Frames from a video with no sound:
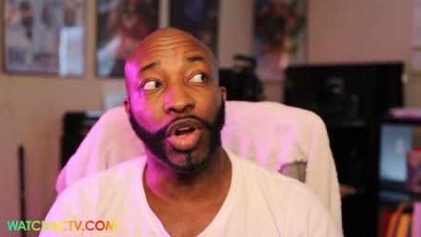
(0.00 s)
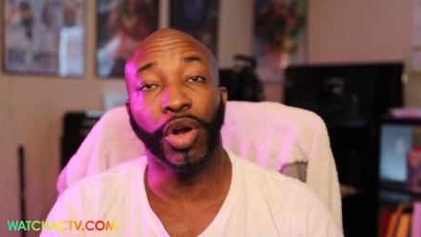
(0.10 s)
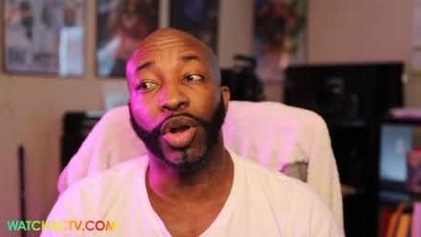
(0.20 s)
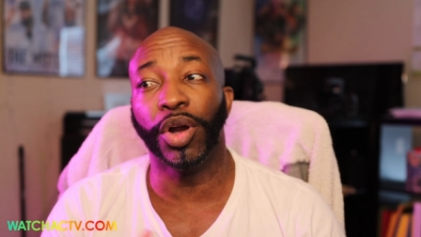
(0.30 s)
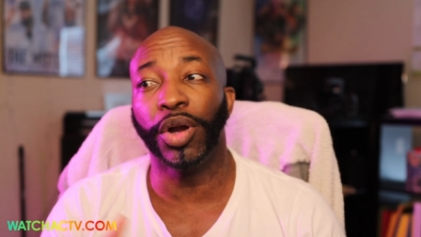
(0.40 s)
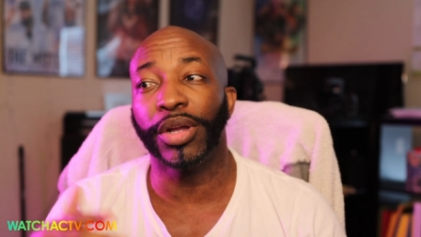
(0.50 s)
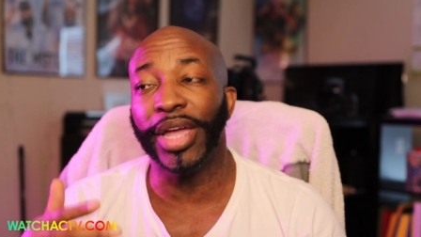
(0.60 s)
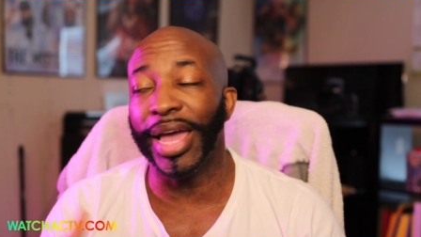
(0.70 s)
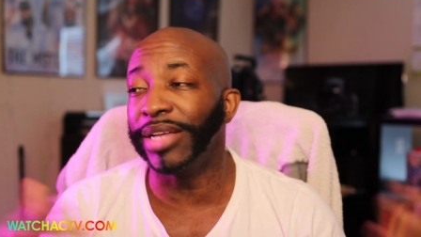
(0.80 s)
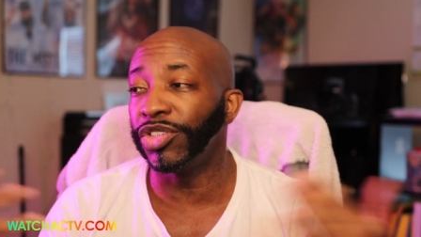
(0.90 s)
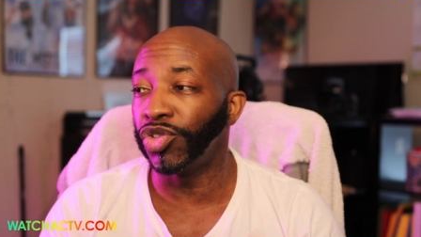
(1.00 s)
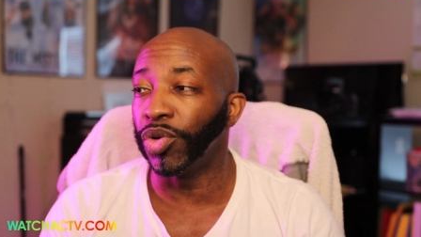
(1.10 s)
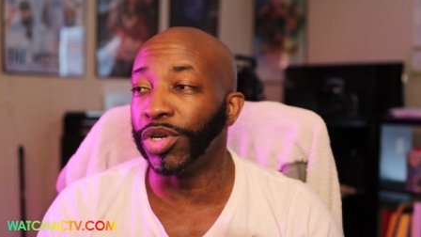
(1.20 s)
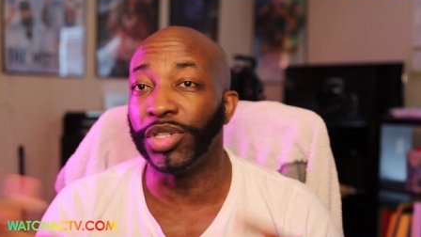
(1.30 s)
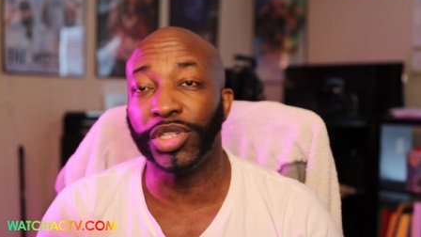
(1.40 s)
her Kaz and
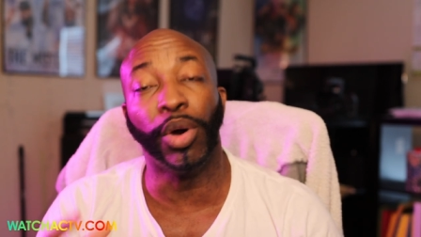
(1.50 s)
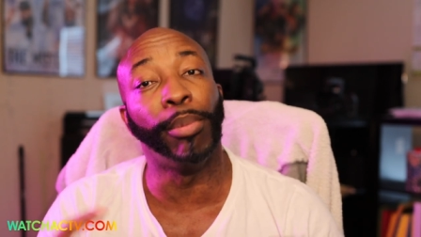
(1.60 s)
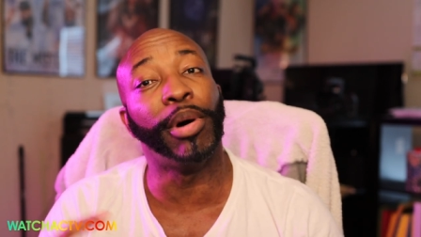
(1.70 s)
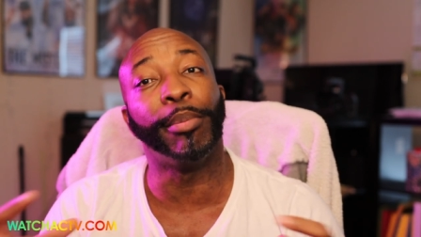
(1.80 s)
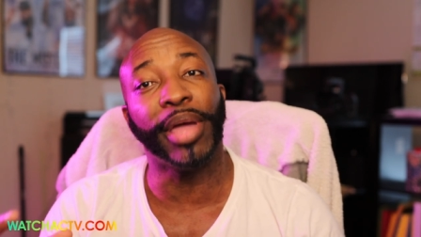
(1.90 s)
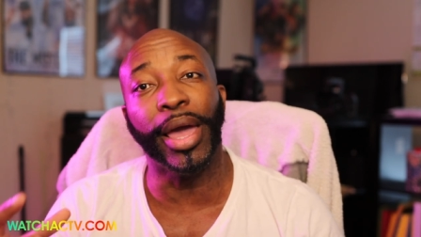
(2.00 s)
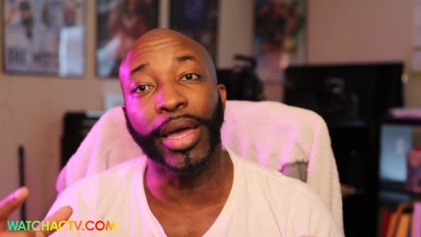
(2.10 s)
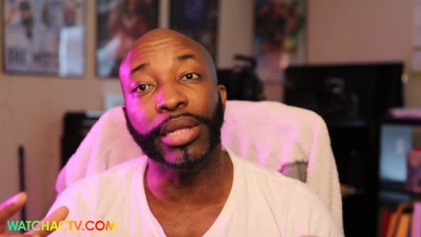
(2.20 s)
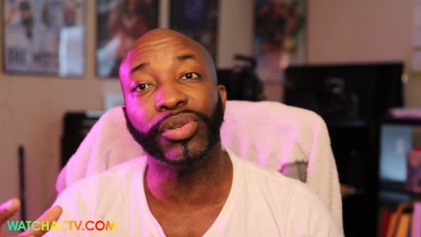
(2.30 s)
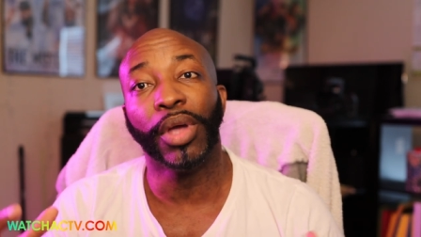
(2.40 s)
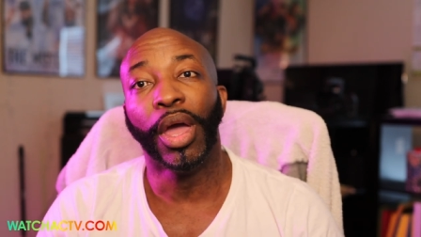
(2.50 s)
Jordan still bump heads